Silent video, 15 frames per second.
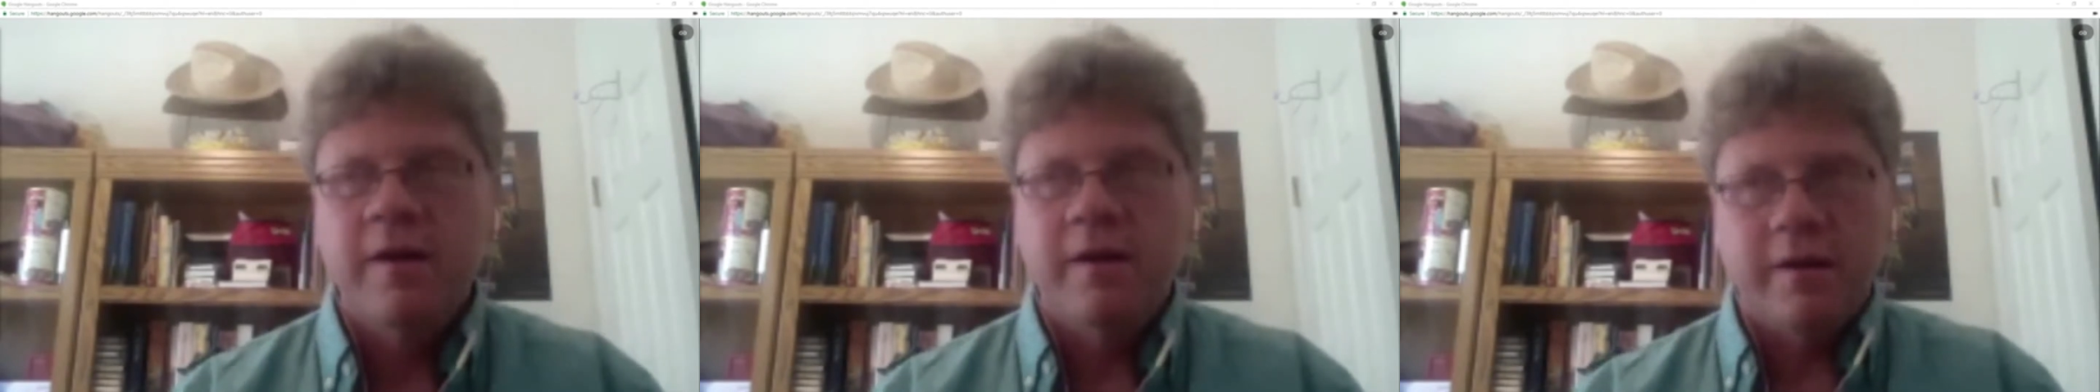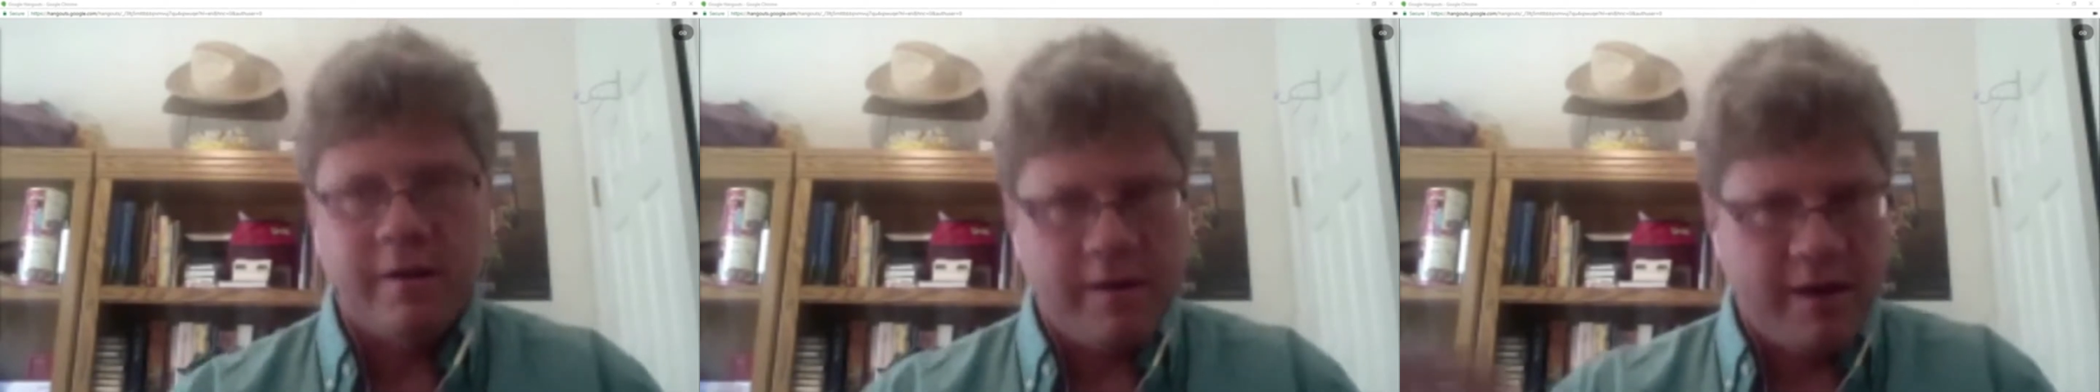
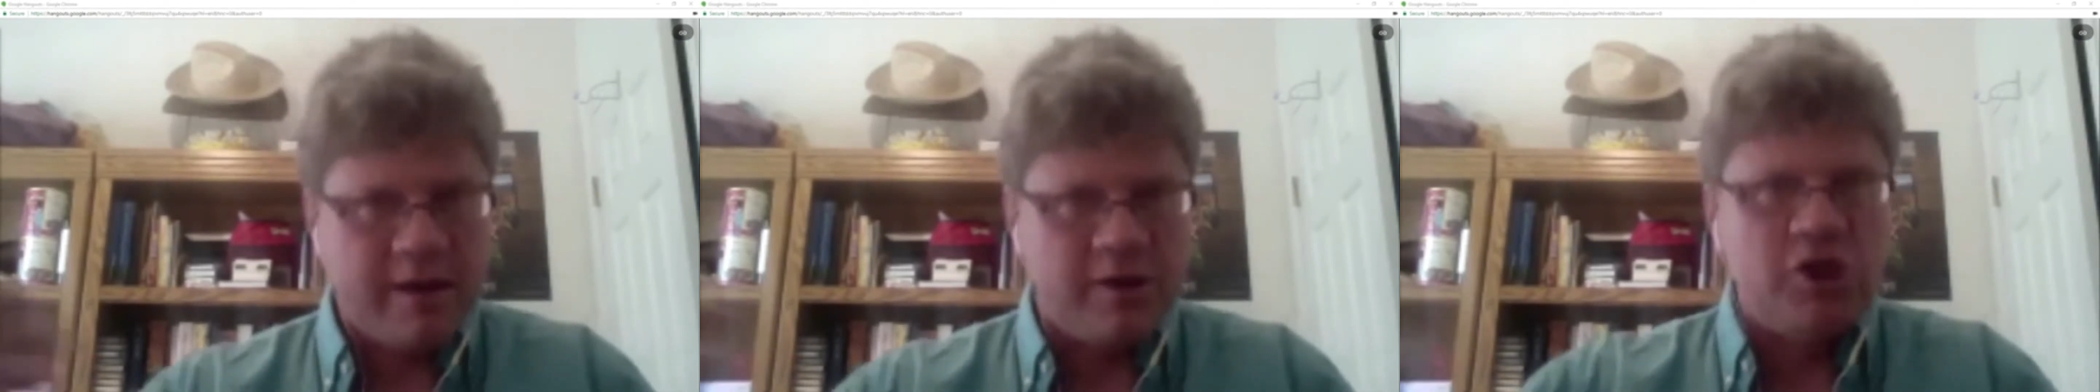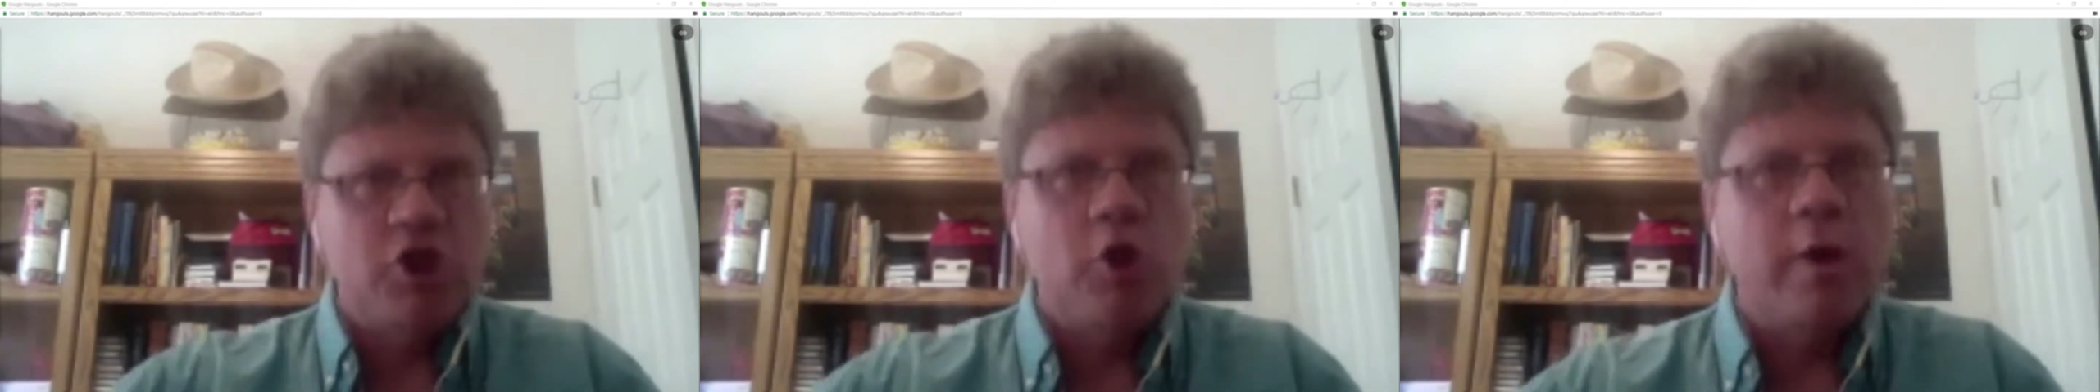again
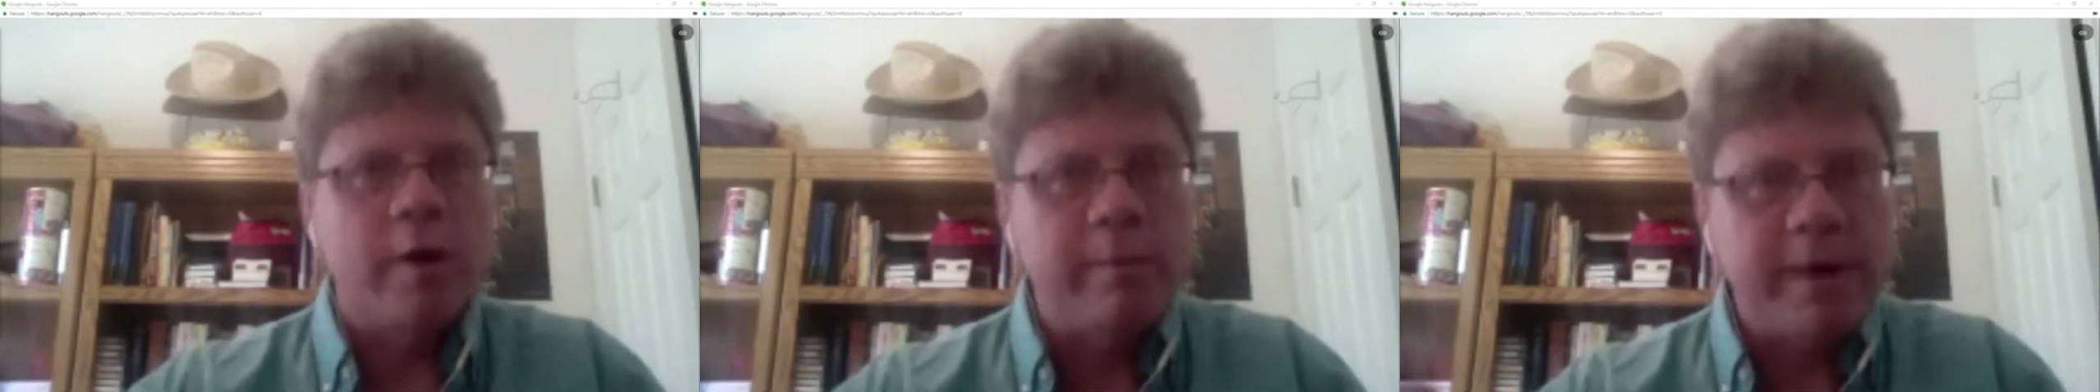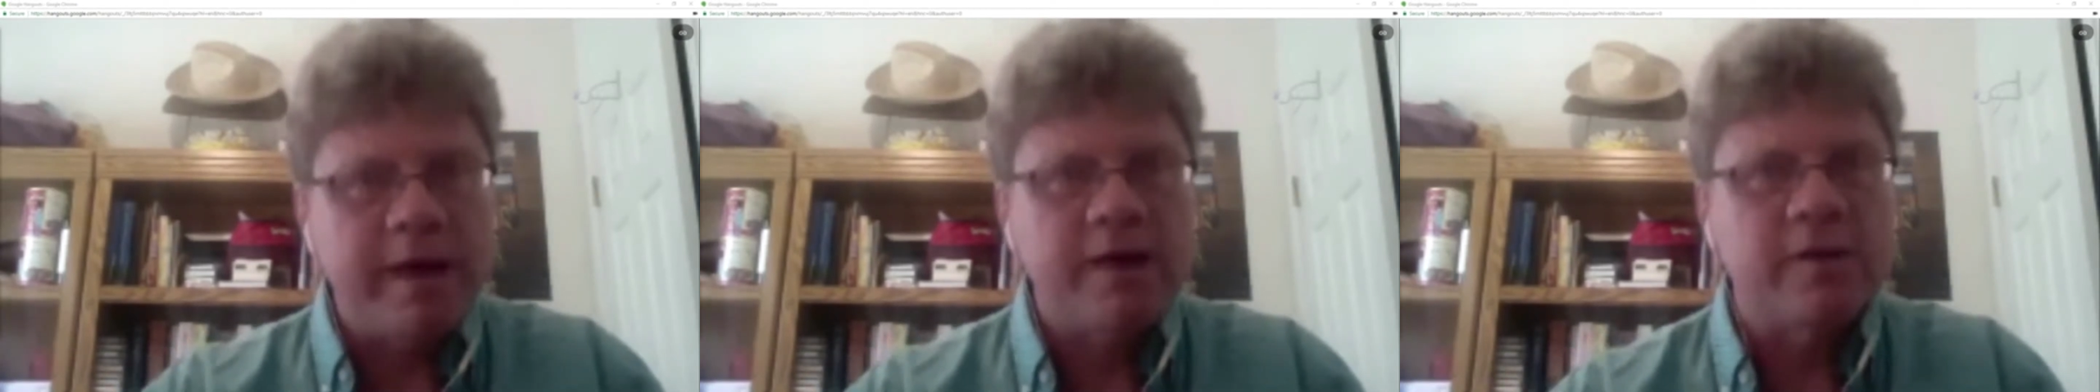showing
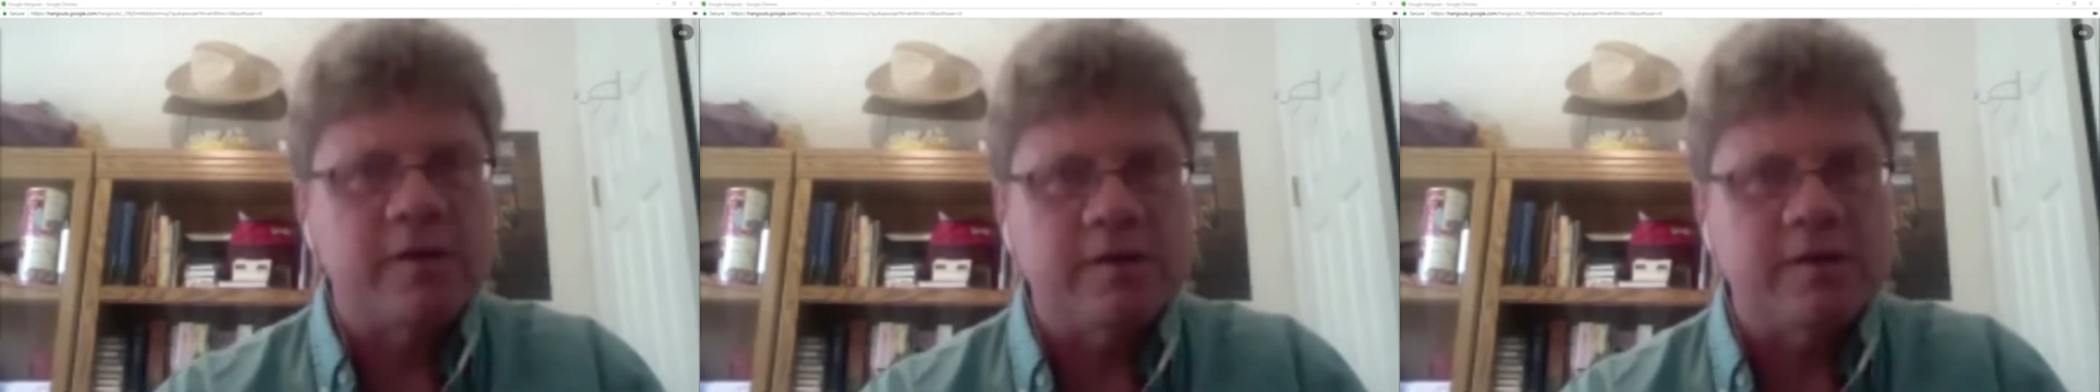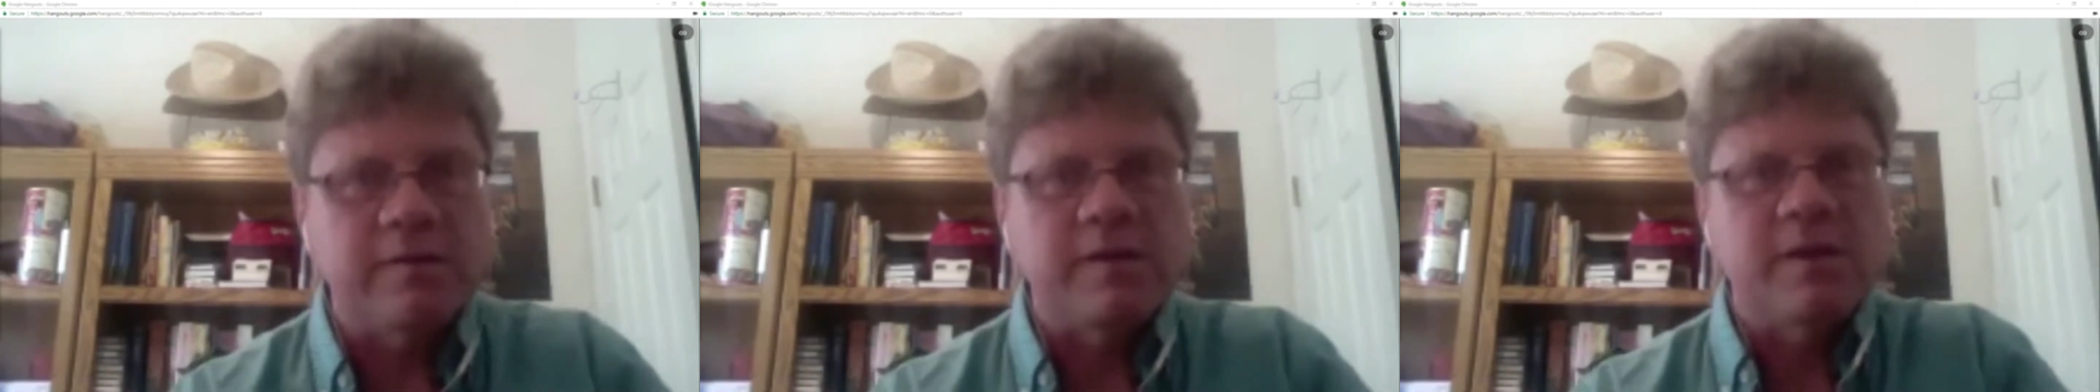pictures
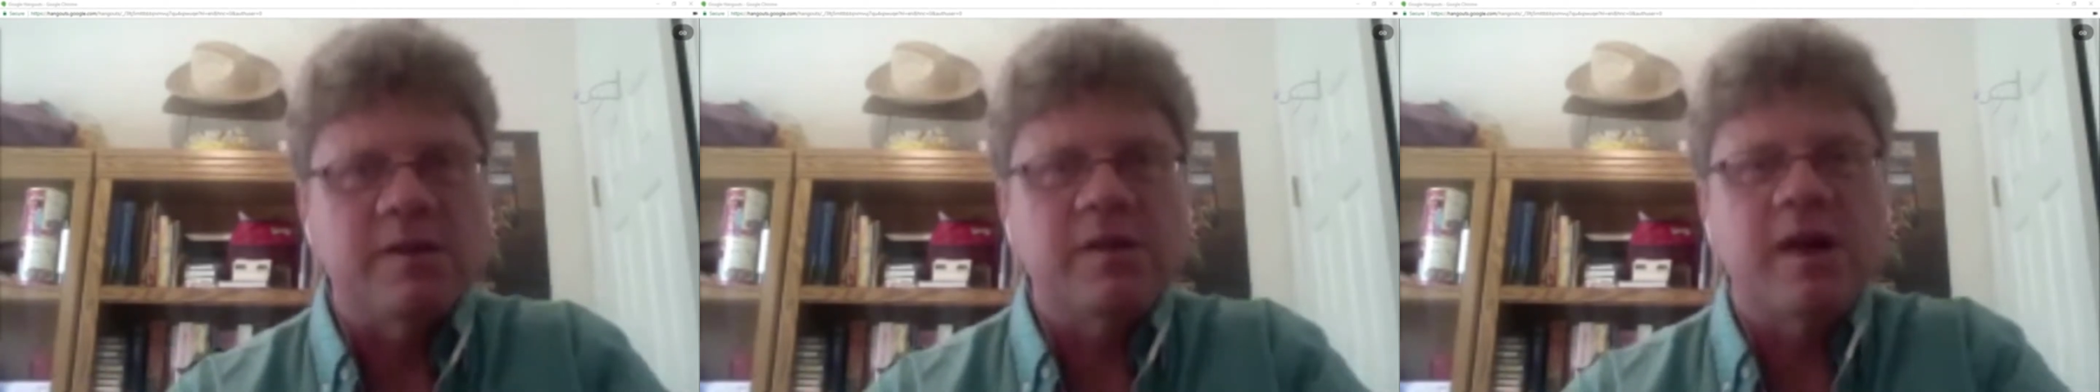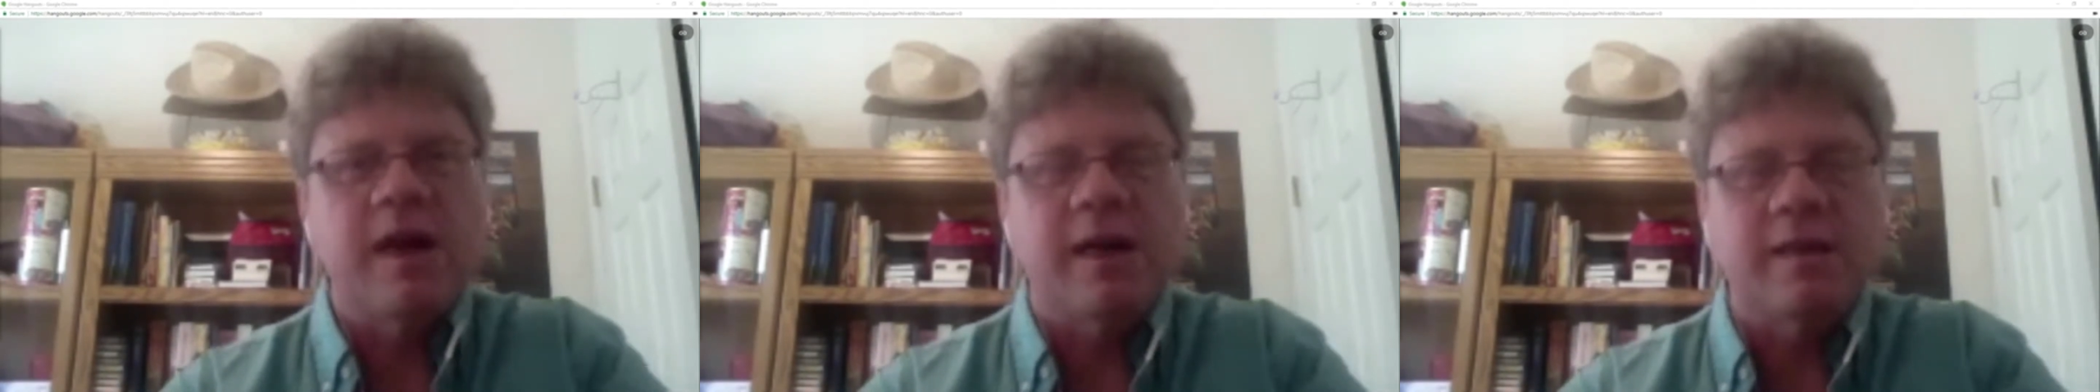of
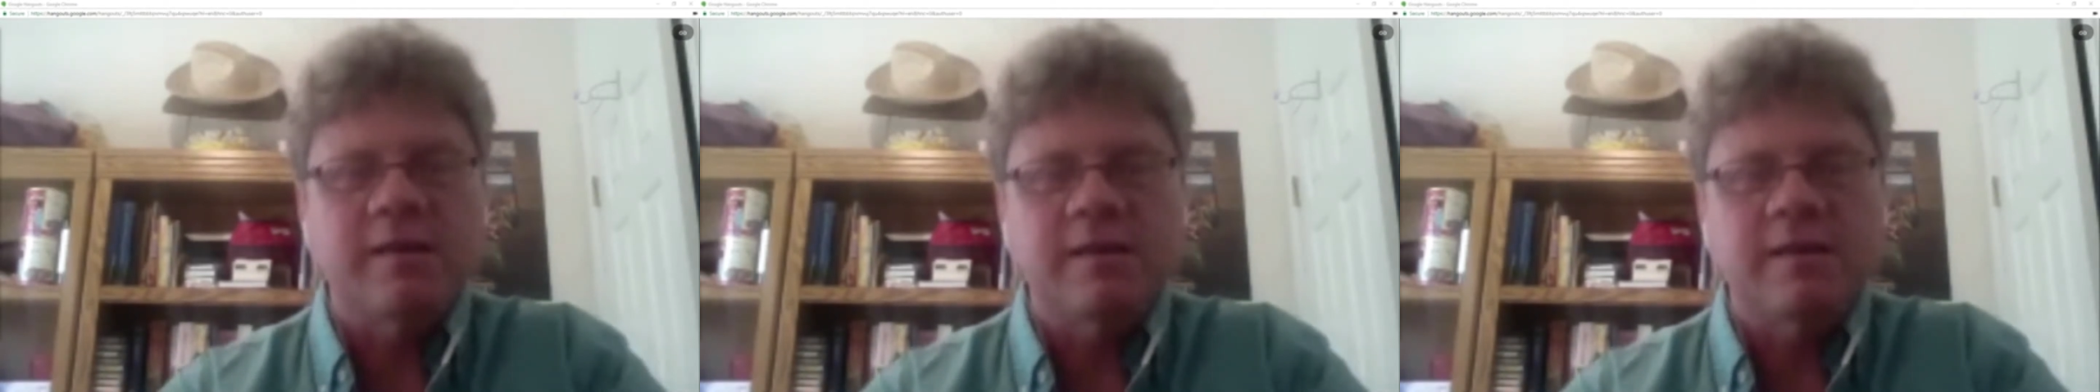distress.